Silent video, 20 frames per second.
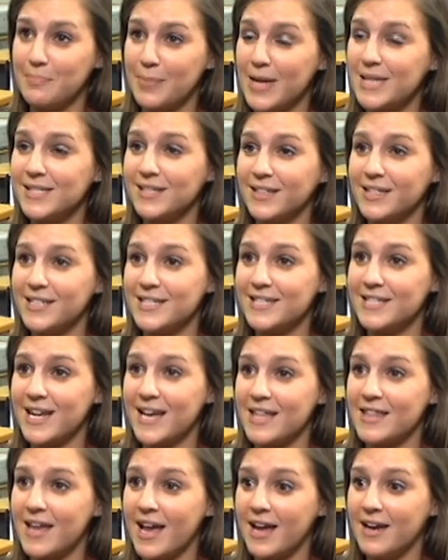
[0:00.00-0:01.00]
basically to
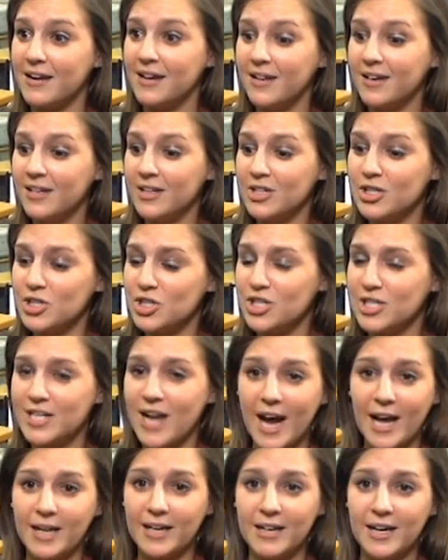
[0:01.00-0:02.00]
say that she's
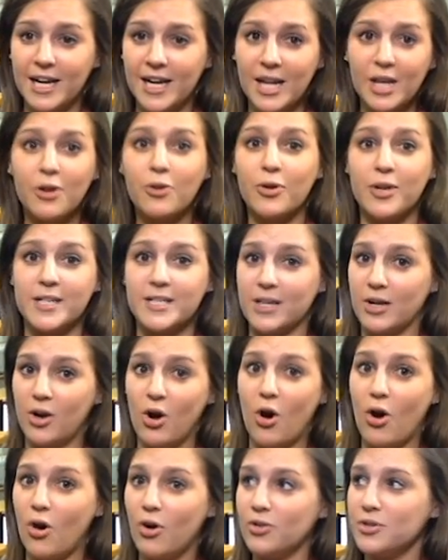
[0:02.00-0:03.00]
gotten an increase in
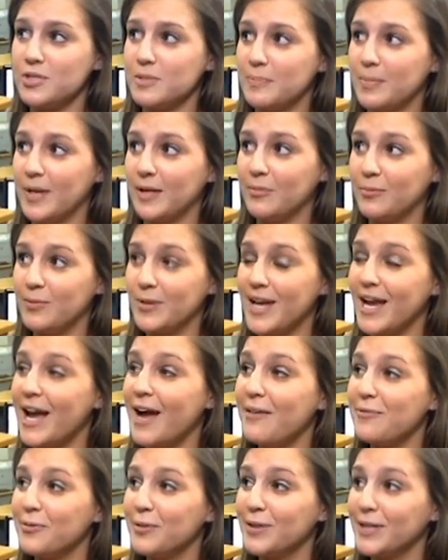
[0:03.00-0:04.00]
calls, but we
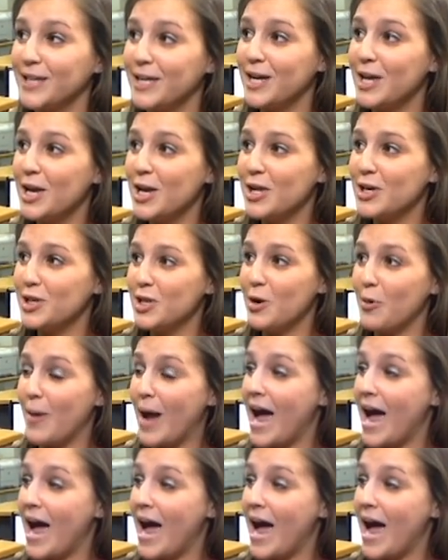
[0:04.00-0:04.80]
have really no